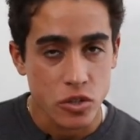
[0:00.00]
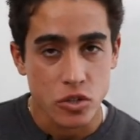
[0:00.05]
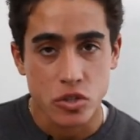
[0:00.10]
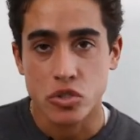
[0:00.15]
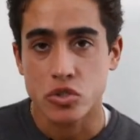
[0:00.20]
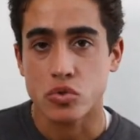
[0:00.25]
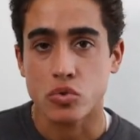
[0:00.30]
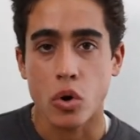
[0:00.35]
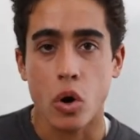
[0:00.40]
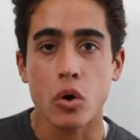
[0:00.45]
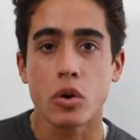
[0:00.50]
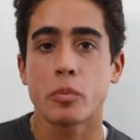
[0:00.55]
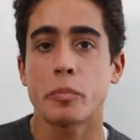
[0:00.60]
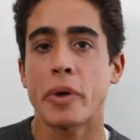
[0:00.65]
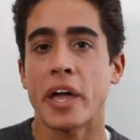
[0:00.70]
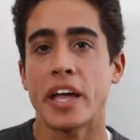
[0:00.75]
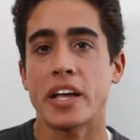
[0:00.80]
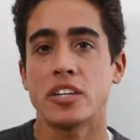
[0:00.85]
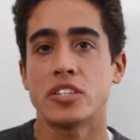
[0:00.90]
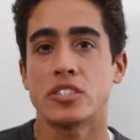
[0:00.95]
stroke
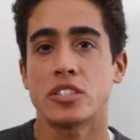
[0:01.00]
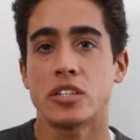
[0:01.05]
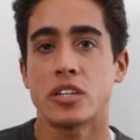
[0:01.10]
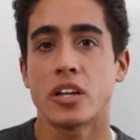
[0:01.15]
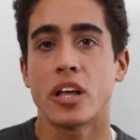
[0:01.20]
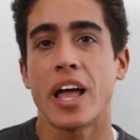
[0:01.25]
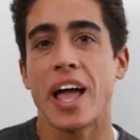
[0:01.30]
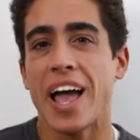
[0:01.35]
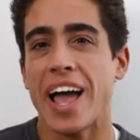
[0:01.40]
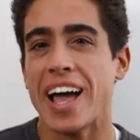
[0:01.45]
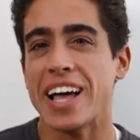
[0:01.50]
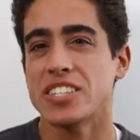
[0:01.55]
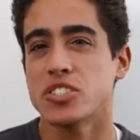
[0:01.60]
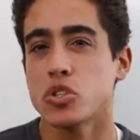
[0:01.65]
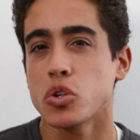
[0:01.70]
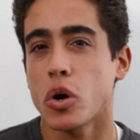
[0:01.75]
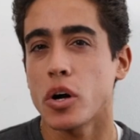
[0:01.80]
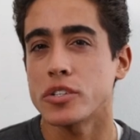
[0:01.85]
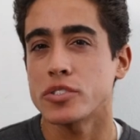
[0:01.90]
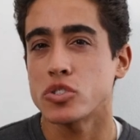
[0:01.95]
patient,
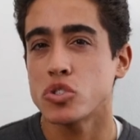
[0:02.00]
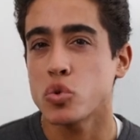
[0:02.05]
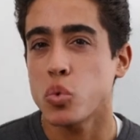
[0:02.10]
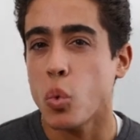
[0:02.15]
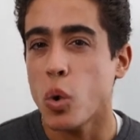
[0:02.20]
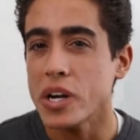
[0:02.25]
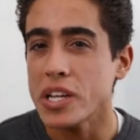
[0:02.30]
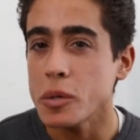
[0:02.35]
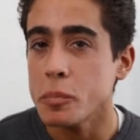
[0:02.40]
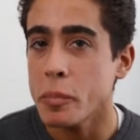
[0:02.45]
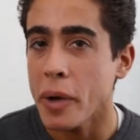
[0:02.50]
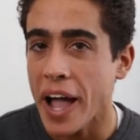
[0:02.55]
has lost twenty